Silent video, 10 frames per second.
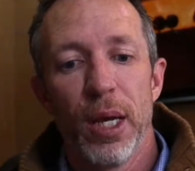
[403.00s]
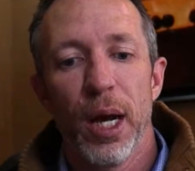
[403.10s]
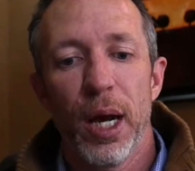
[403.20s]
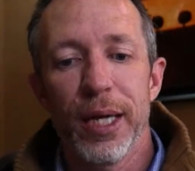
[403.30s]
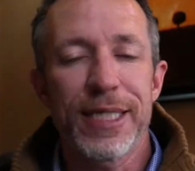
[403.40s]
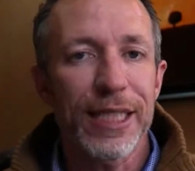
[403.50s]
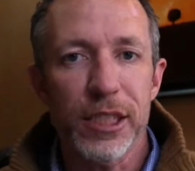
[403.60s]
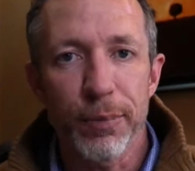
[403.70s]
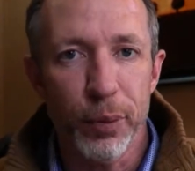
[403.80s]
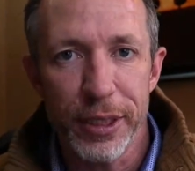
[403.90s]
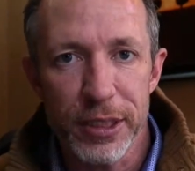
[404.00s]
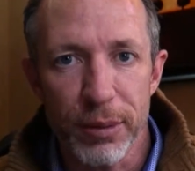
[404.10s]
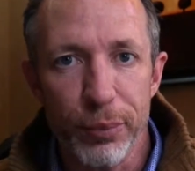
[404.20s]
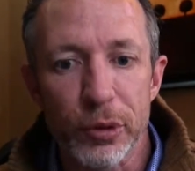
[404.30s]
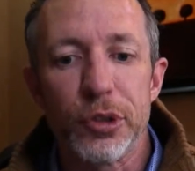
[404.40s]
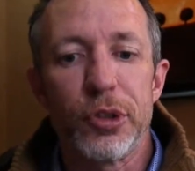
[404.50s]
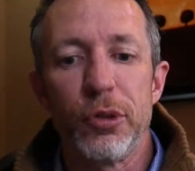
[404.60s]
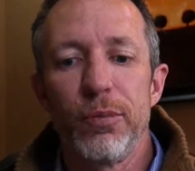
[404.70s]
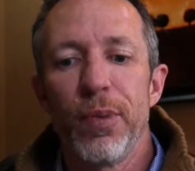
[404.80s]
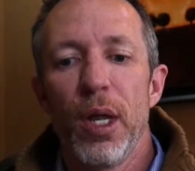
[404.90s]
It's actually pretty simple to
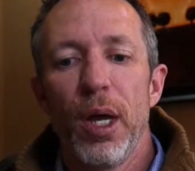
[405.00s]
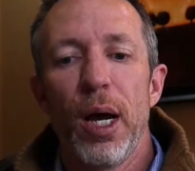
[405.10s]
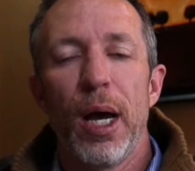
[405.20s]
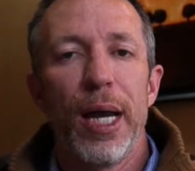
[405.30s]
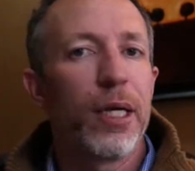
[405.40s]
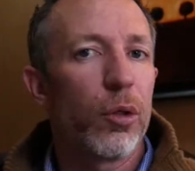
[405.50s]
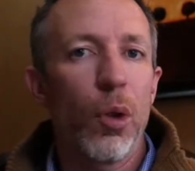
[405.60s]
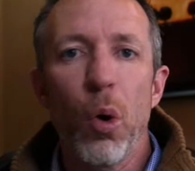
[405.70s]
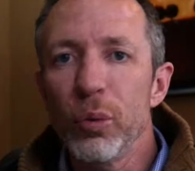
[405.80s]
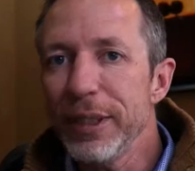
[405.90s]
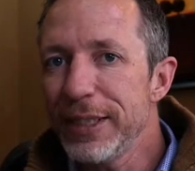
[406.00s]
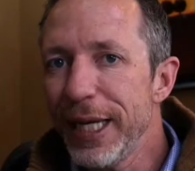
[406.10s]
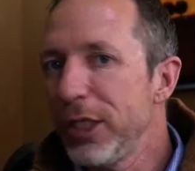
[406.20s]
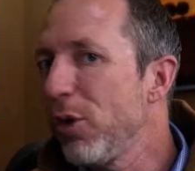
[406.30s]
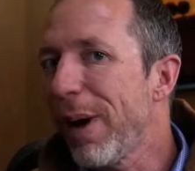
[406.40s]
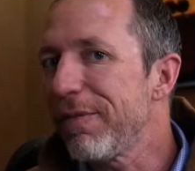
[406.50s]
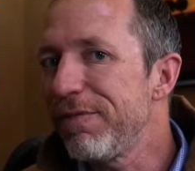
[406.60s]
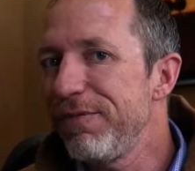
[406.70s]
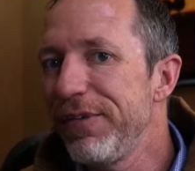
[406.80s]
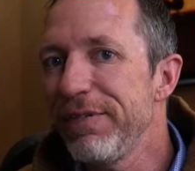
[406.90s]
do, and it'll only take you
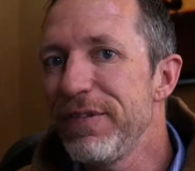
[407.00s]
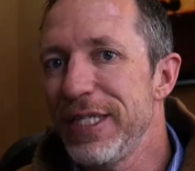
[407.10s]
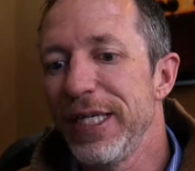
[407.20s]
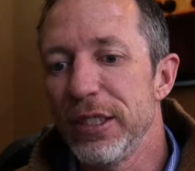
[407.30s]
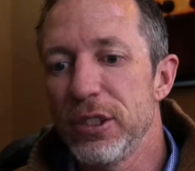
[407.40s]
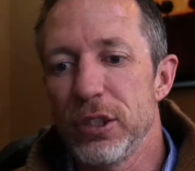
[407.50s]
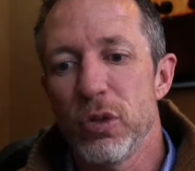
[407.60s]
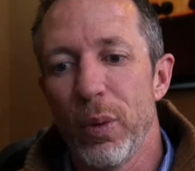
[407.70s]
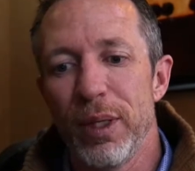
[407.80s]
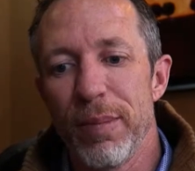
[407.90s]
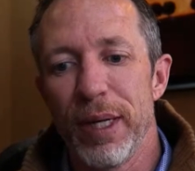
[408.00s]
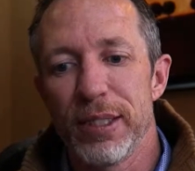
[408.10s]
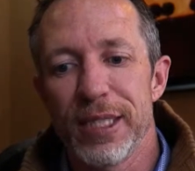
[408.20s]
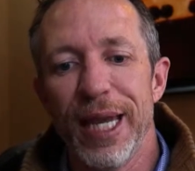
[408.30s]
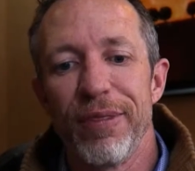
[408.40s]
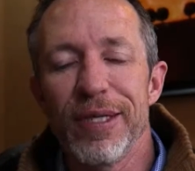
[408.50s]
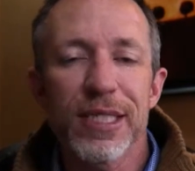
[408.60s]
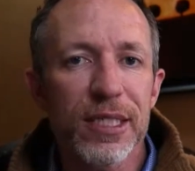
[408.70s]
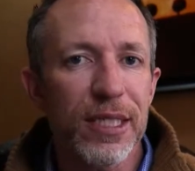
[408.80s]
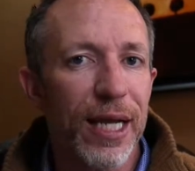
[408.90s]
about 15 to 20 minutes, and this
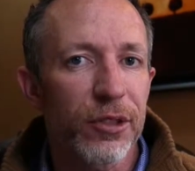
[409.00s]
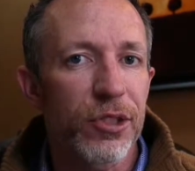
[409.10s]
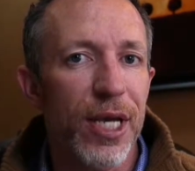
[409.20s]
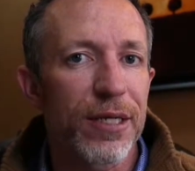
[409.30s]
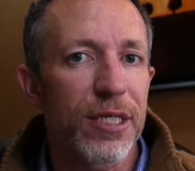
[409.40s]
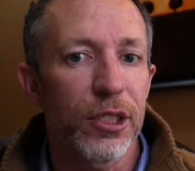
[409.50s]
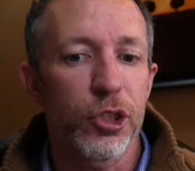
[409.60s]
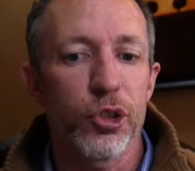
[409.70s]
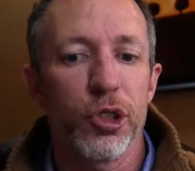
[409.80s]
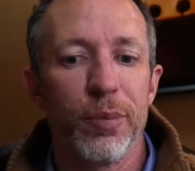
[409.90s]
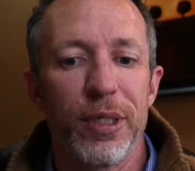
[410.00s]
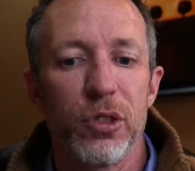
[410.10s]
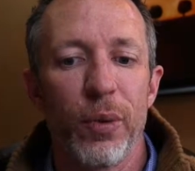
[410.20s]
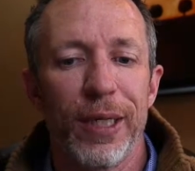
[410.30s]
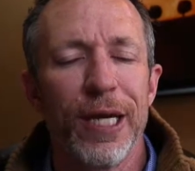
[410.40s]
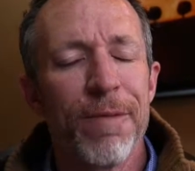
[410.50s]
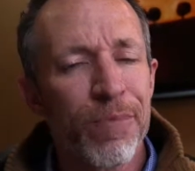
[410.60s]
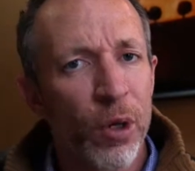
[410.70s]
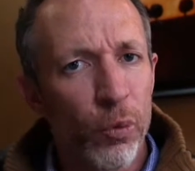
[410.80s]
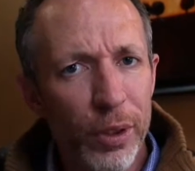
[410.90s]
is an exercise that you should be doing
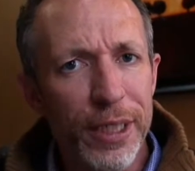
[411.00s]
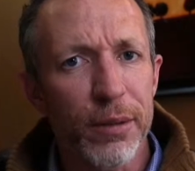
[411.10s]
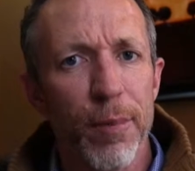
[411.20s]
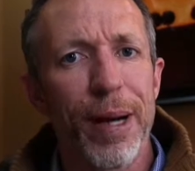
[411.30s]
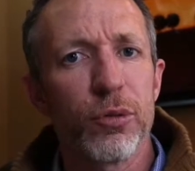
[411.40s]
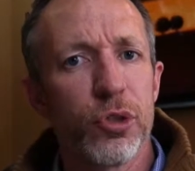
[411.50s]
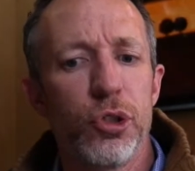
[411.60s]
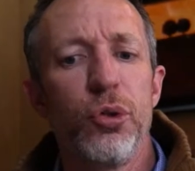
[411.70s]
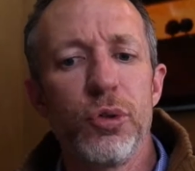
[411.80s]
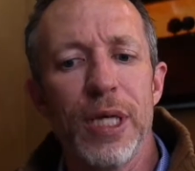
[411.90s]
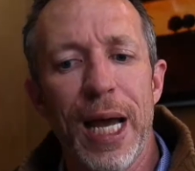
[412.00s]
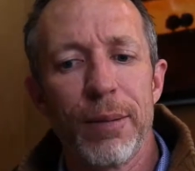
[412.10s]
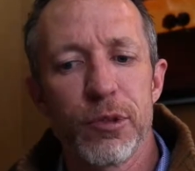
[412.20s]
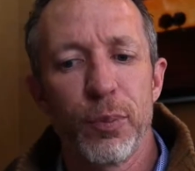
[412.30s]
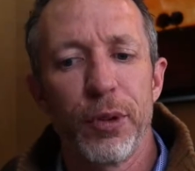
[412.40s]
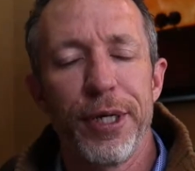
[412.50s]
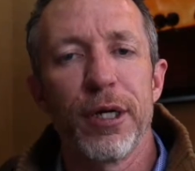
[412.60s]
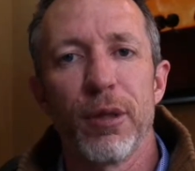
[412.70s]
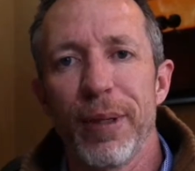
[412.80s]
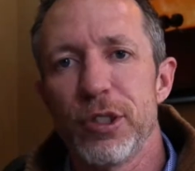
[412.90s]
really about 2 times per
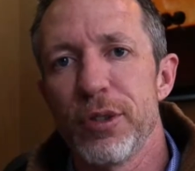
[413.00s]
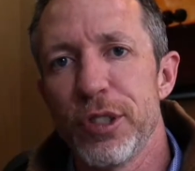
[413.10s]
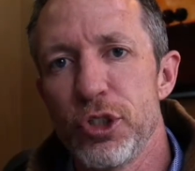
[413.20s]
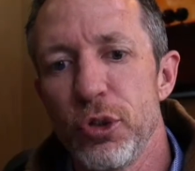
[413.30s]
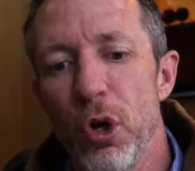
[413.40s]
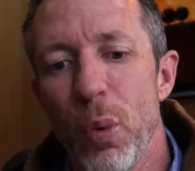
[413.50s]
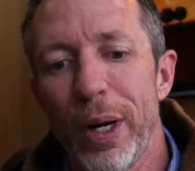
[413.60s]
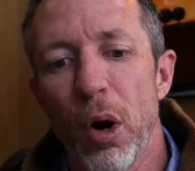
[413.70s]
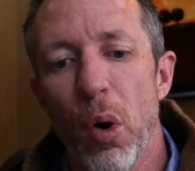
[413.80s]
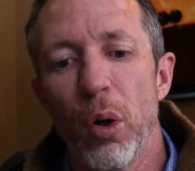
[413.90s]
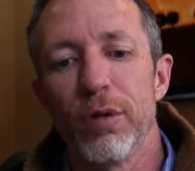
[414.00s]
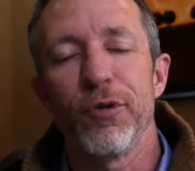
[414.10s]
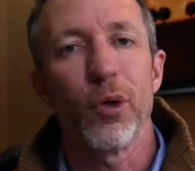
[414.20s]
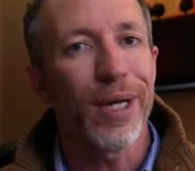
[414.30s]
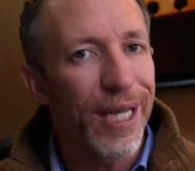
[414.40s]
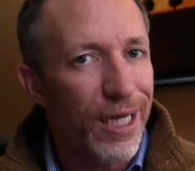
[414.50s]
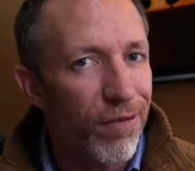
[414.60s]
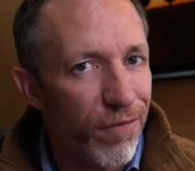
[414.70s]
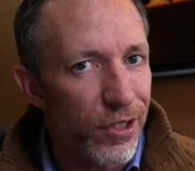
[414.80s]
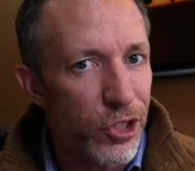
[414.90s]
year to make sure that you know where all of your
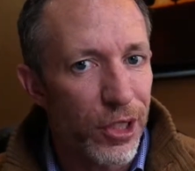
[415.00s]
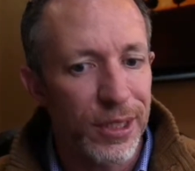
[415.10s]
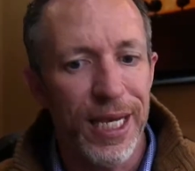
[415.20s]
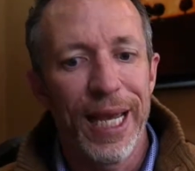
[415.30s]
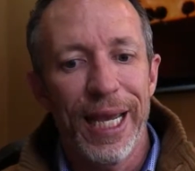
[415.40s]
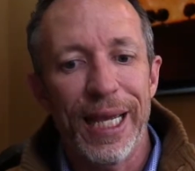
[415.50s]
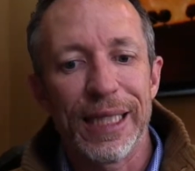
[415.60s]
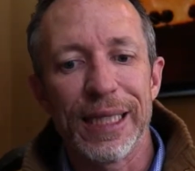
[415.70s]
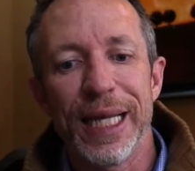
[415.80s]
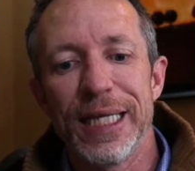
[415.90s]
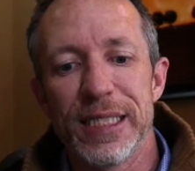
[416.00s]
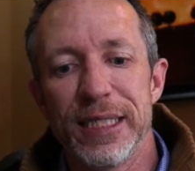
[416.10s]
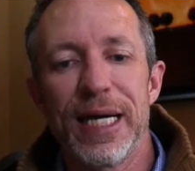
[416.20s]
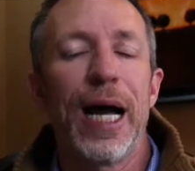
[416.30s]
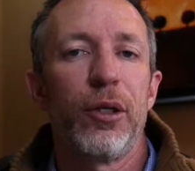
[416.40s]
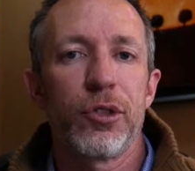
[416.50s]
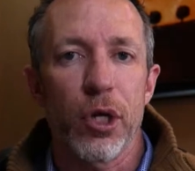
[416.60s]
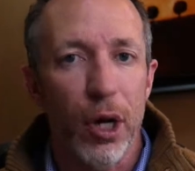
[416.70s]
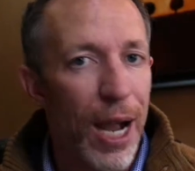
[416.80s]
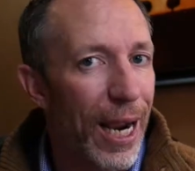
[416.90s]
inefficient and lazy dollars
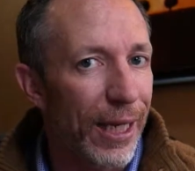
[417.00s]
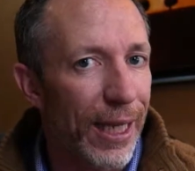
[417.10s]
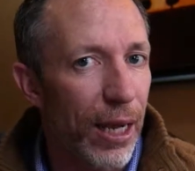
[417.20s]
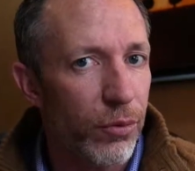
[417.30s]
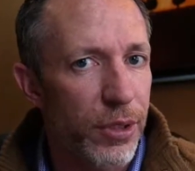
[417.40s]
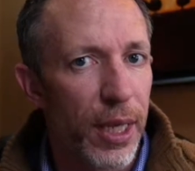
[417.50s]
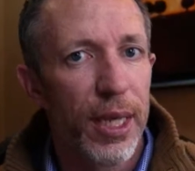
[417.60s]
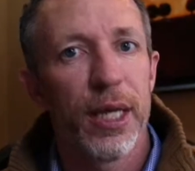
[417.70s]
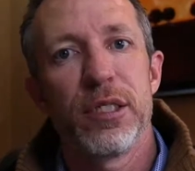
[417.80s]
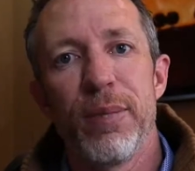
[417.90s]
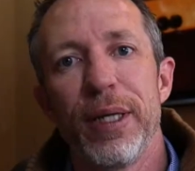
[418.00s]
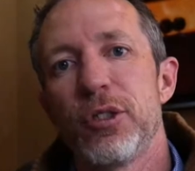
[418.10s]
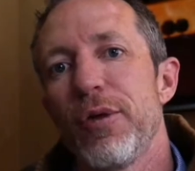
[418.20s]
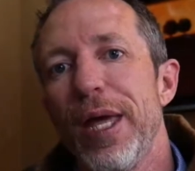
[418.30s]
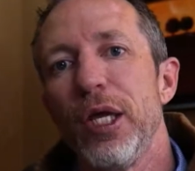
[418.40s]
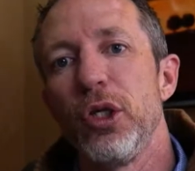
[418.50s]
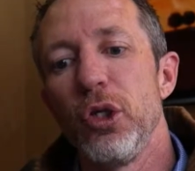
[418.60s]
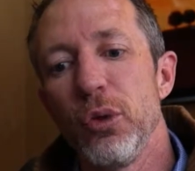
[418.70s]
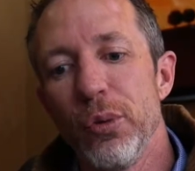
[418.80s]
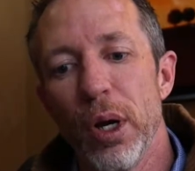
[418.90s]
are hiding out, and to make sure that
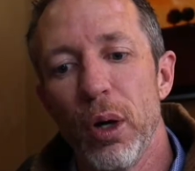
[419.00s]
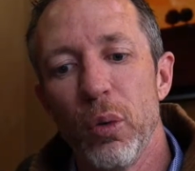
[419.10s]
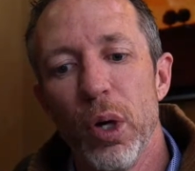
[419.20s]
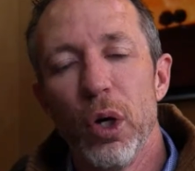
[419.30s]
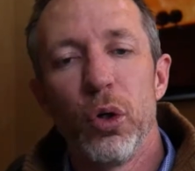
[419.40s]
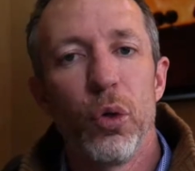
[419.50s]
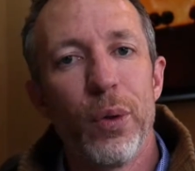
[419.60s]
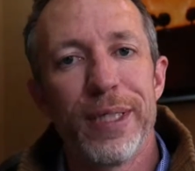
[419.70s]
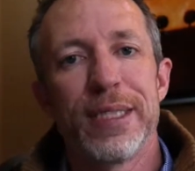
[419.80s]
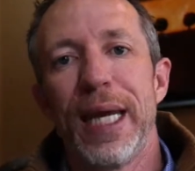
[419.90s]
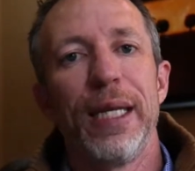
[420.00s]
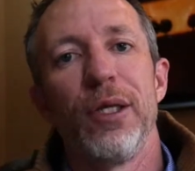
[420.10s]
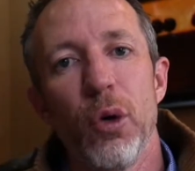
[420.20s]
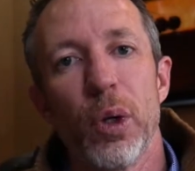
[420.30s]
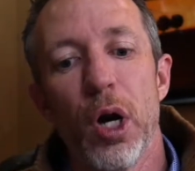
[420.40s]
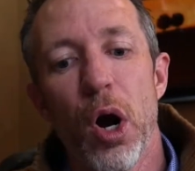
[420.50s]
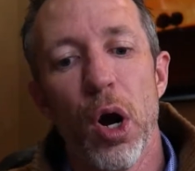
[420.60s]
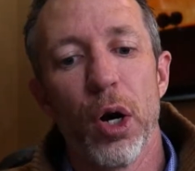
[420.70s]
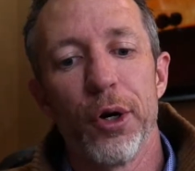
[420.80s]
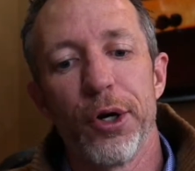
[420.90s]
you know who is getting your
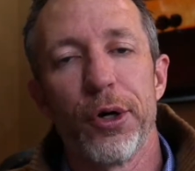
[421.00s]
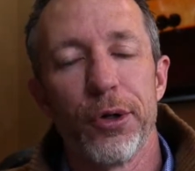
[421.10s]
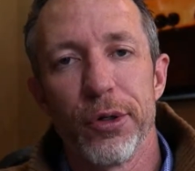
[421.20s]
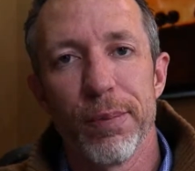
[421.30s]
hard-earned